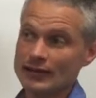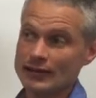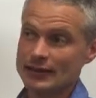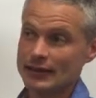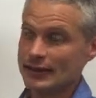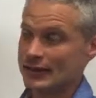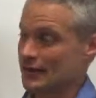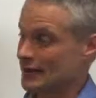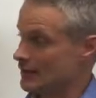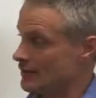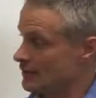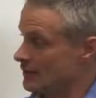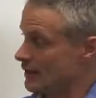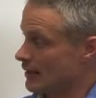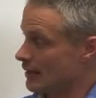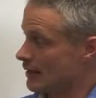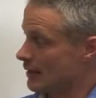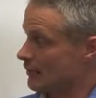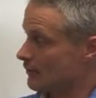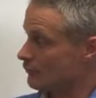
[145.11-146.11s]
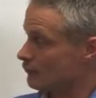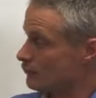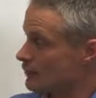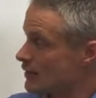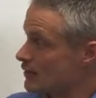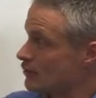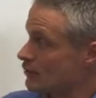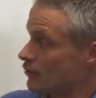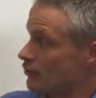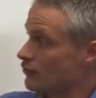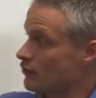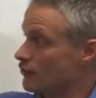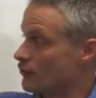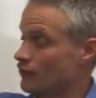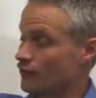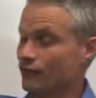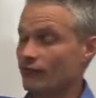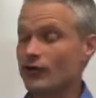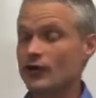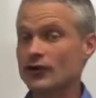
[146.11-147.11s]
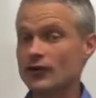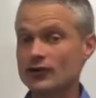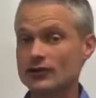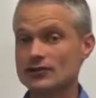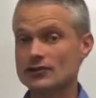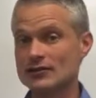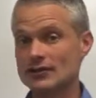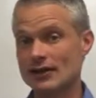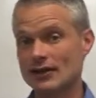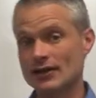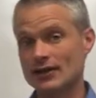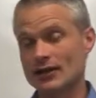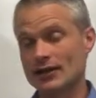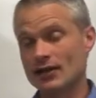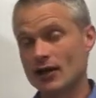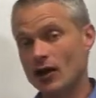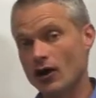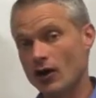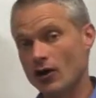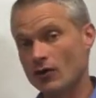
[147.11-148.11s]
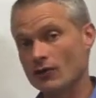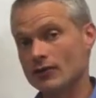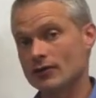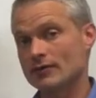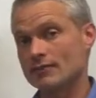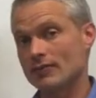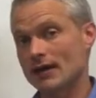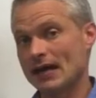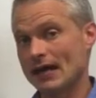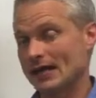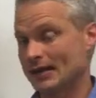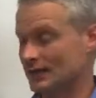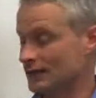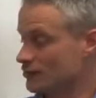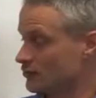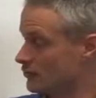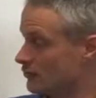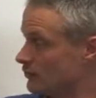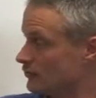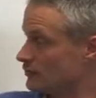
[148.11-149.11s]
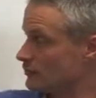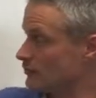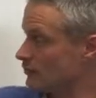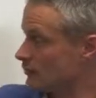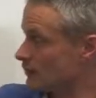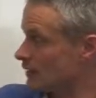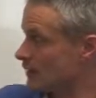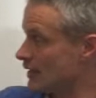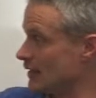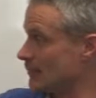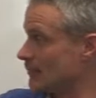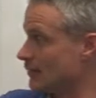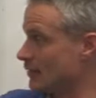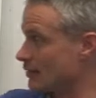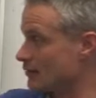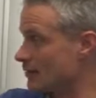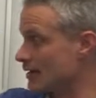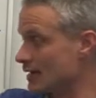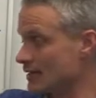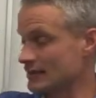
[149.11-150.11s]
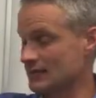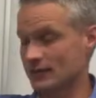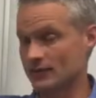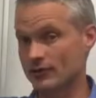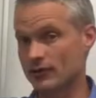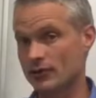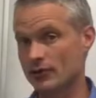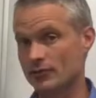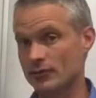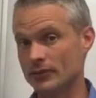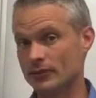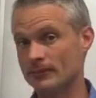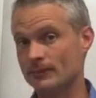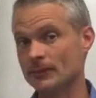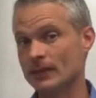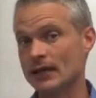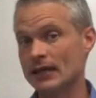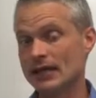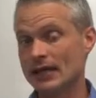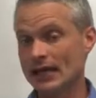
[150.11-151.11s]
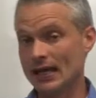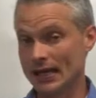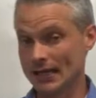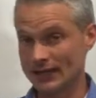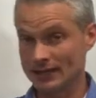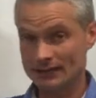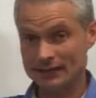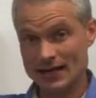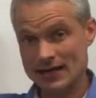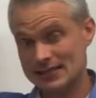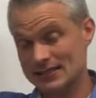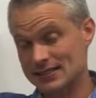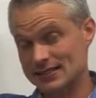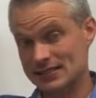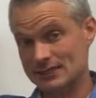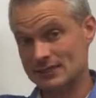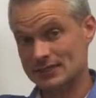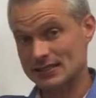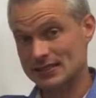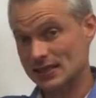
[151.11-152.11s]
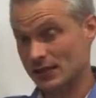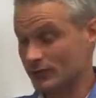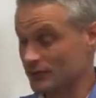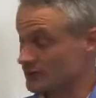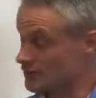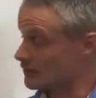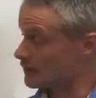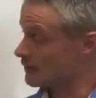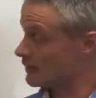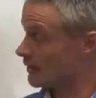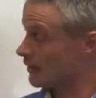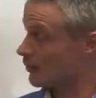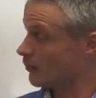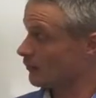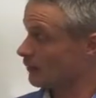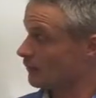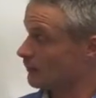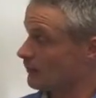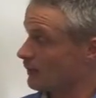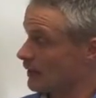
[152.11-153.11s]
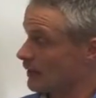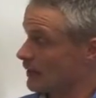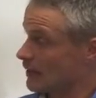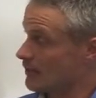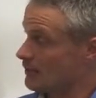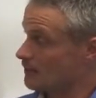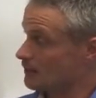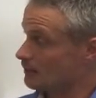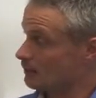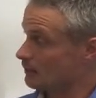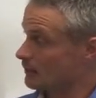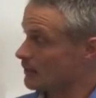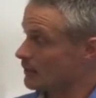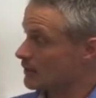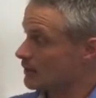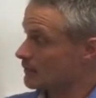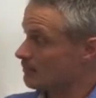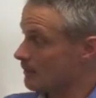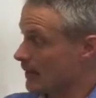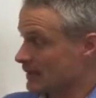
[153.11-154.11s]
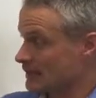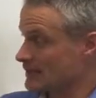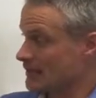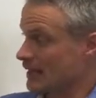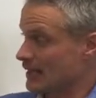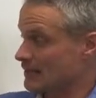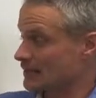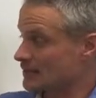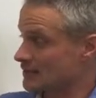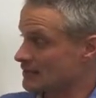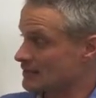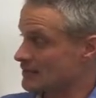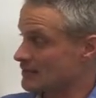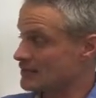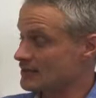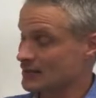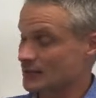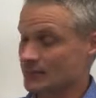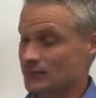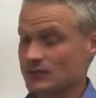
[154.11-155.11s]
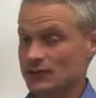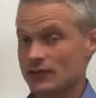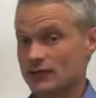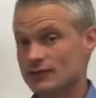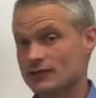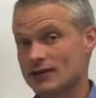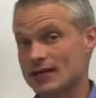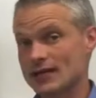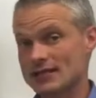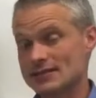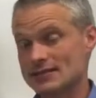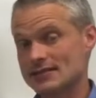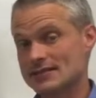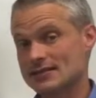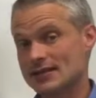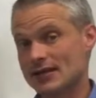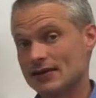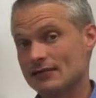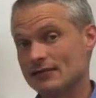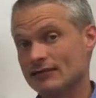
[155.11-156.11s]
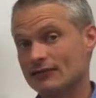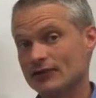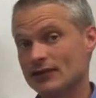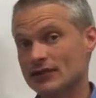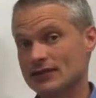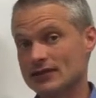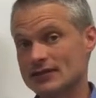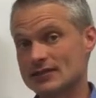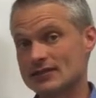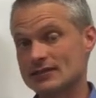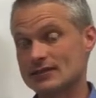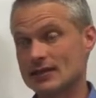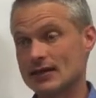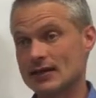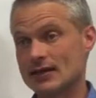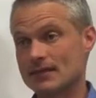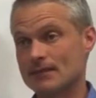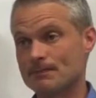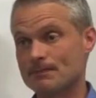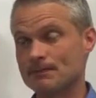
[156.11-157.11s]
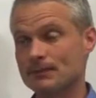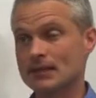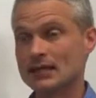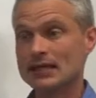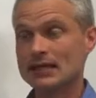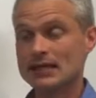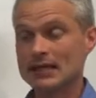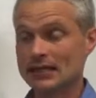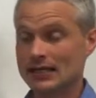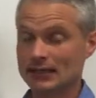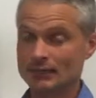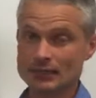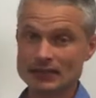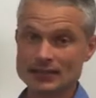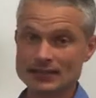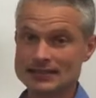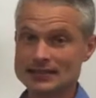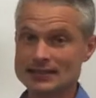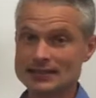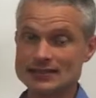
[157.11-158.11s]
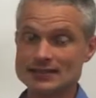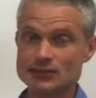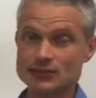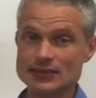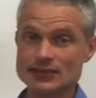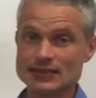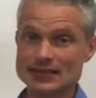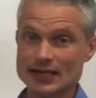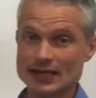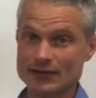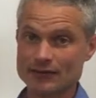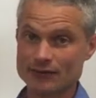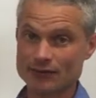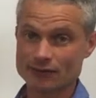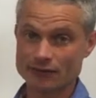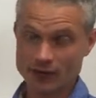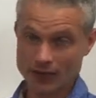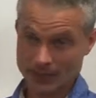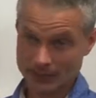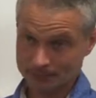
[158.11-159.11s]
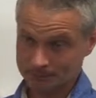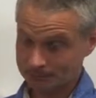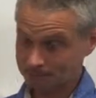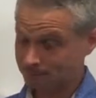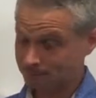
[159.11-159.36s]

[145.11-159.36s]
the regrowth of the forest and hold it back to keep the grassland open. And the grasses themselves can help maintain the system. So grasses have various abilities to withstand fire.